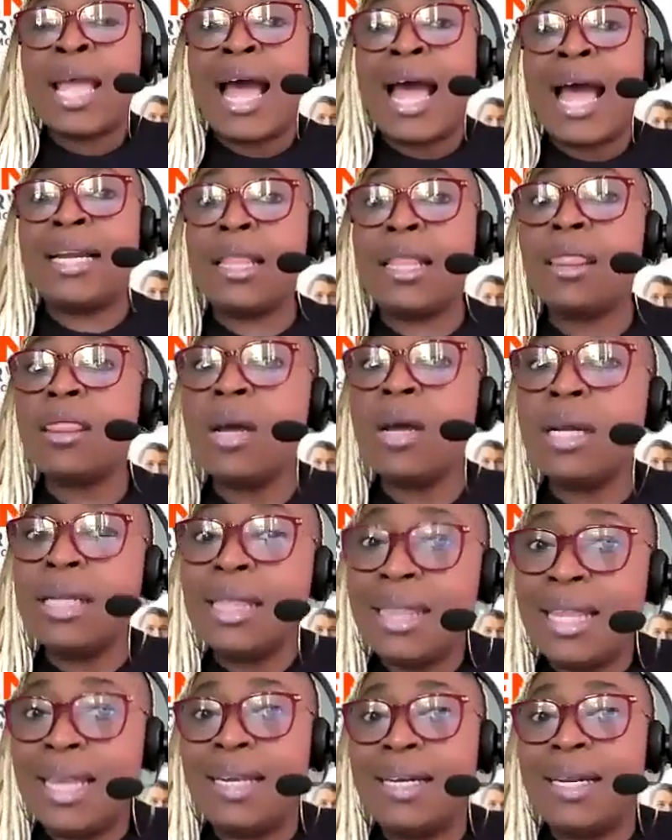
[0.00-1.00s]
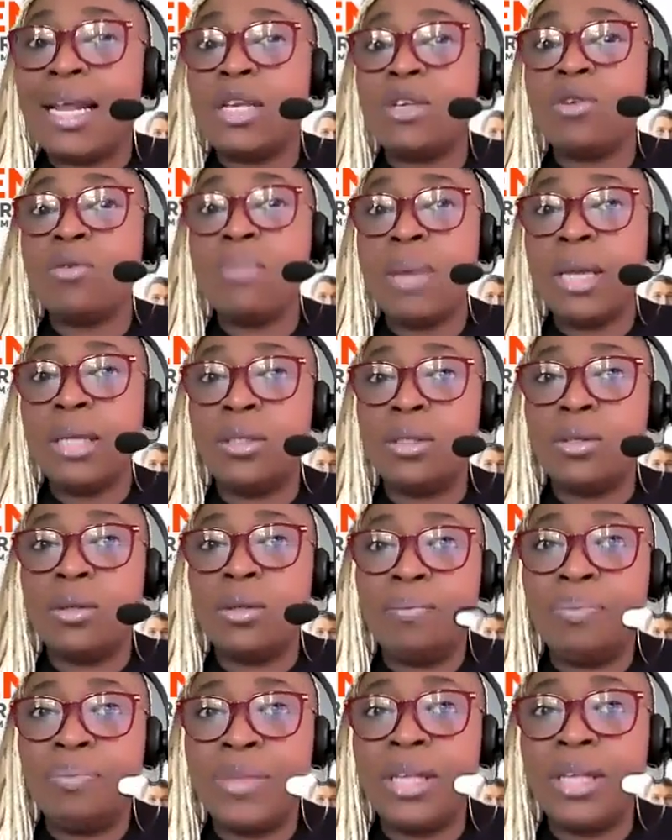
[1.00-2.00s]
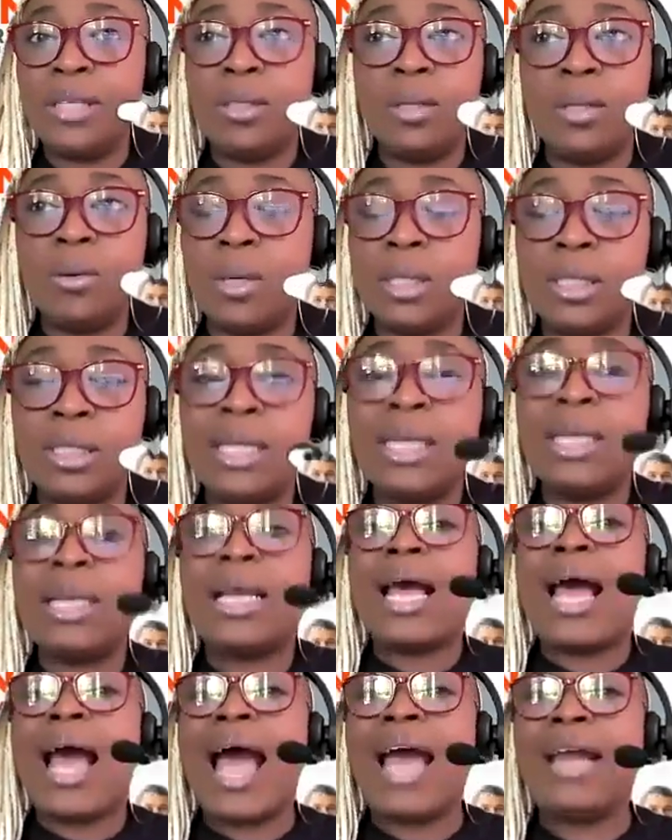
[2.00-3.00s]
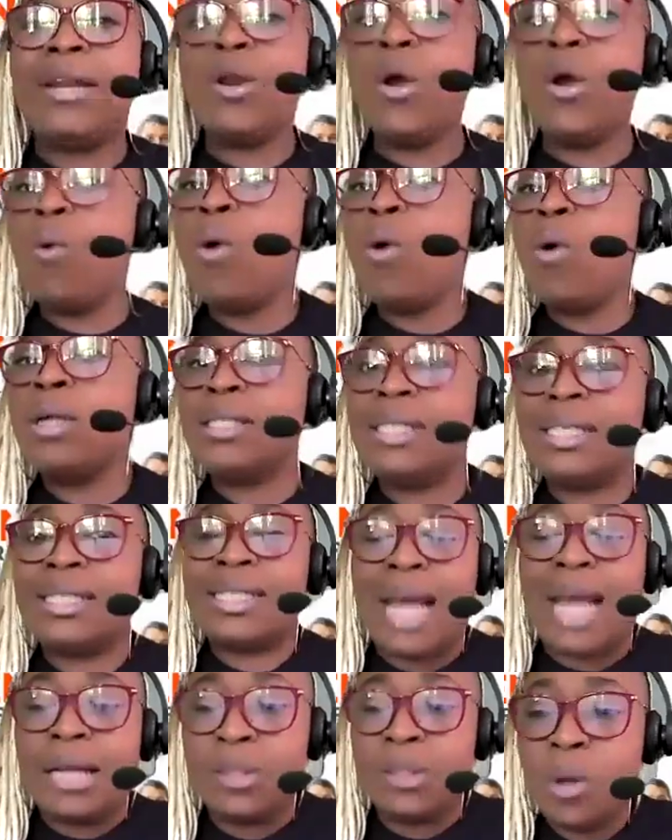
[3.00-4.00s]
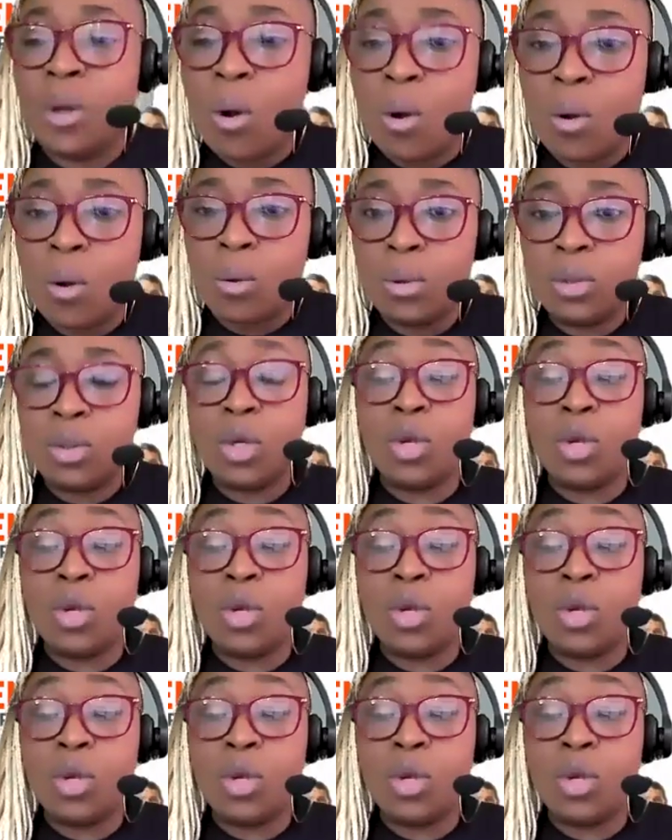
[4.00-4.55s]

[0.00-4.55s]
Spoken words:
And the third thing that you may do is, you know what, I don't want it at all.